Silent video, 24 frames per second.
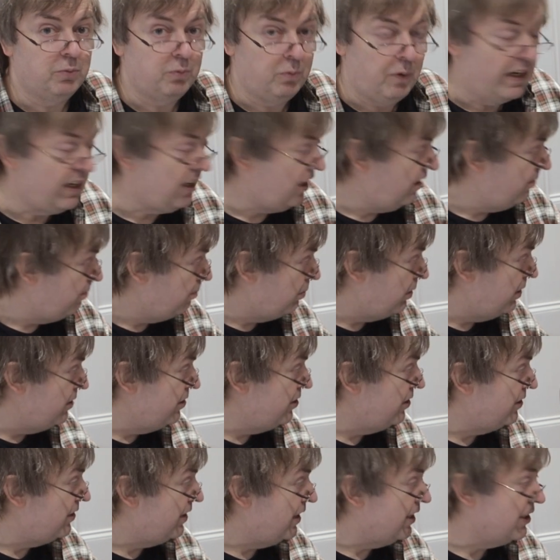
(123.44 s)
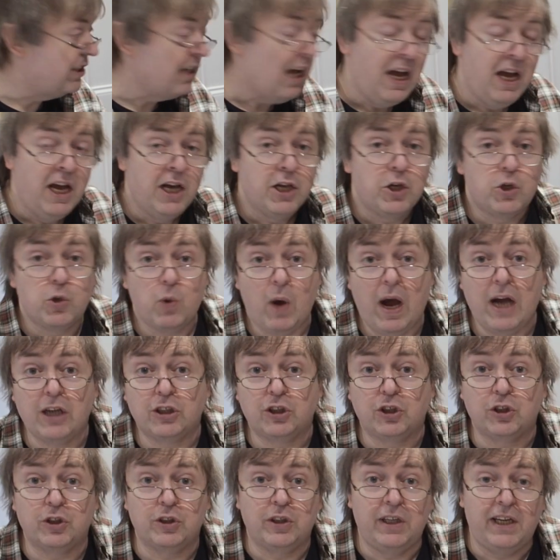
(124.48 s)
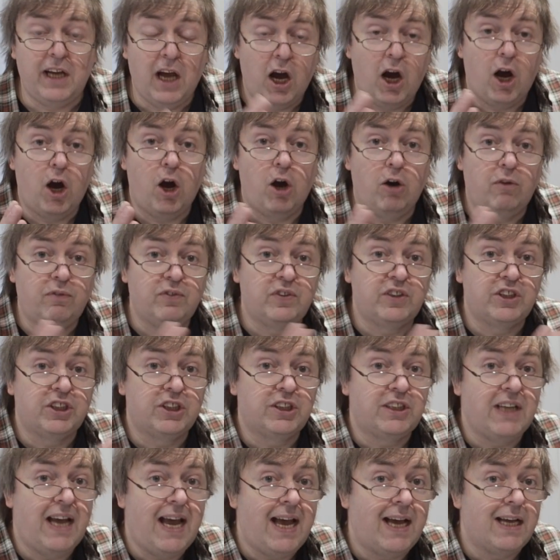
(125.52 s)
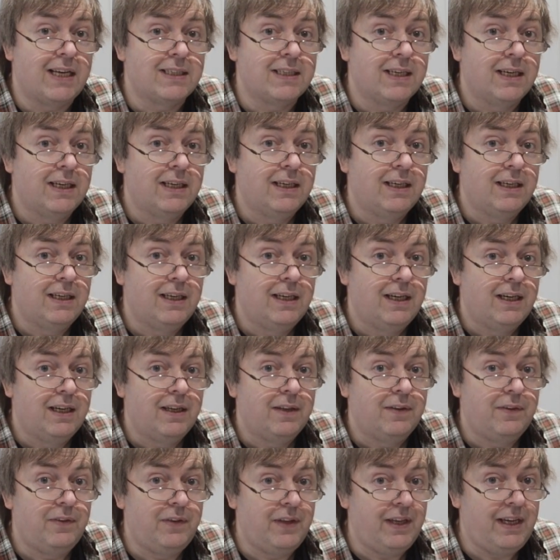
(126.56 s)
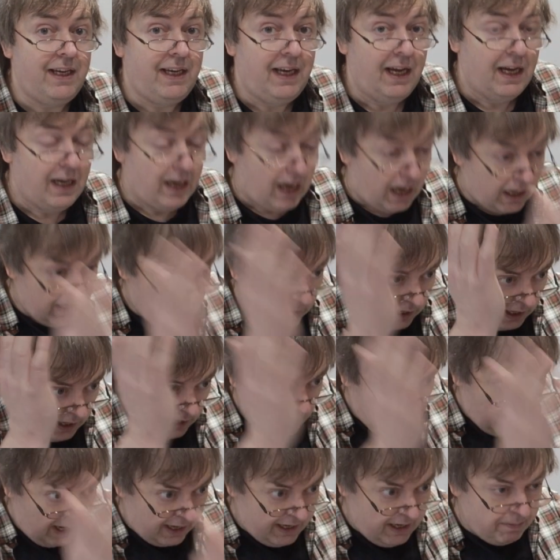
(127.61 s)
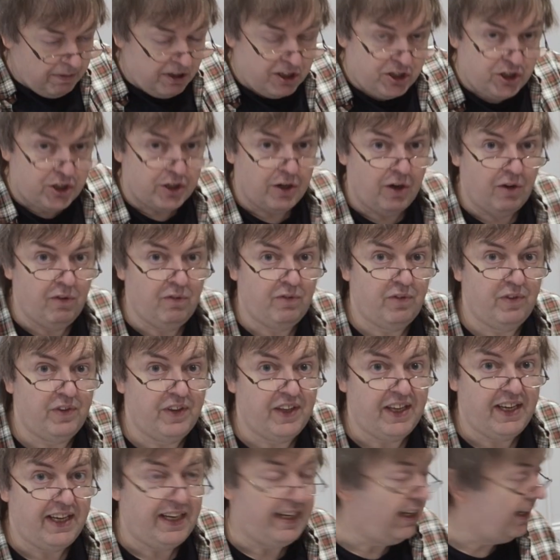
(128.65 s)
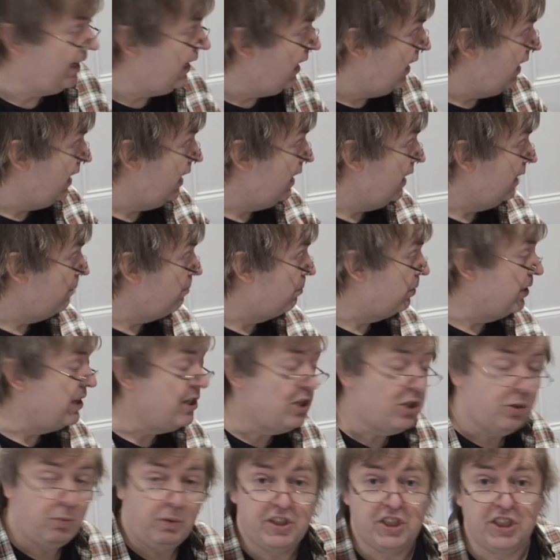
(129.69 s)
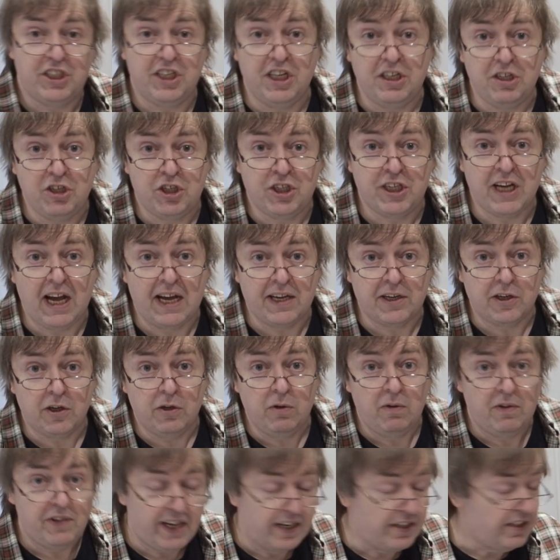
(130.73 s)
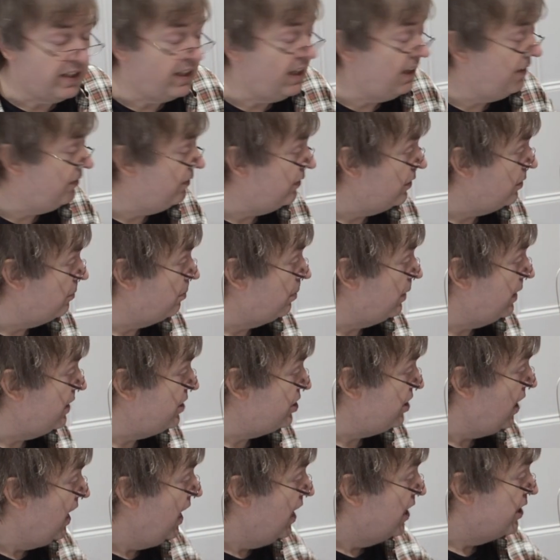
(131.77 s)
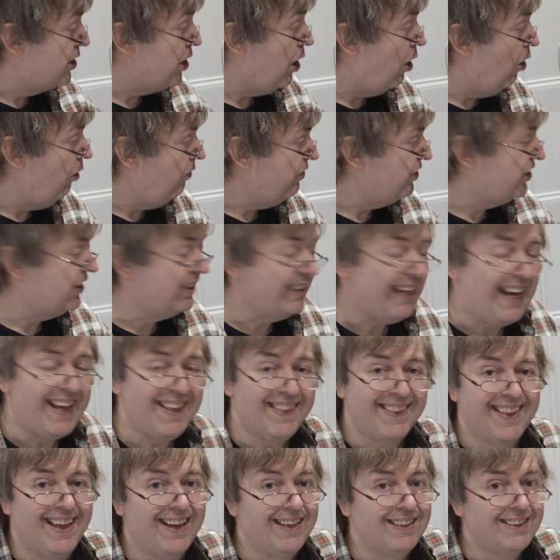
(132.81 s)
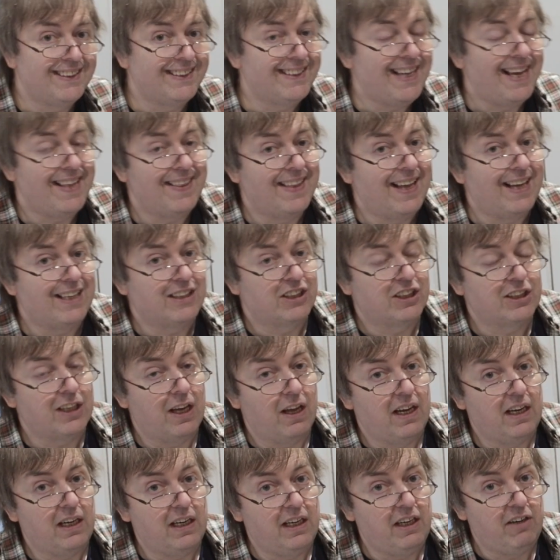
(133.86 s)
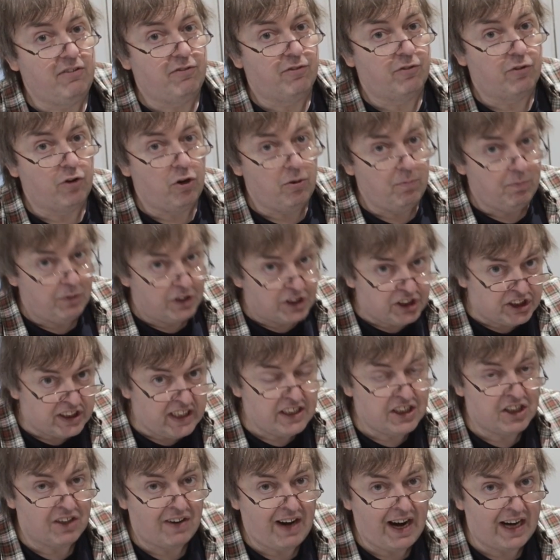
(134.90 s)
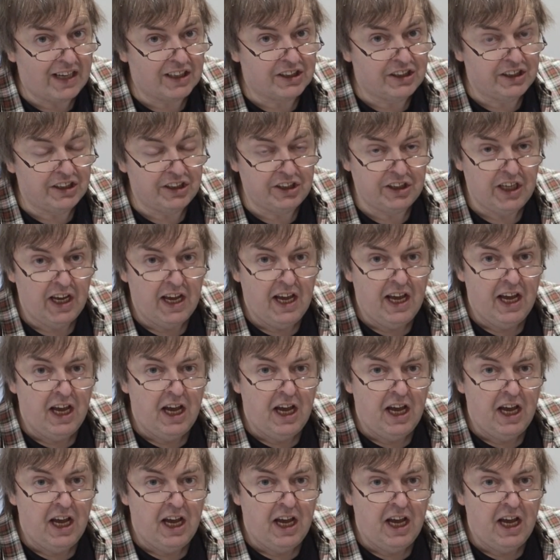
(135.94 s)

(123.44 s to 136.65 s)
when I printed this, to actually offset the image of the bridge, which is in shadow, the underneath of the bridge, to offset that, set that slightly from the centre axis,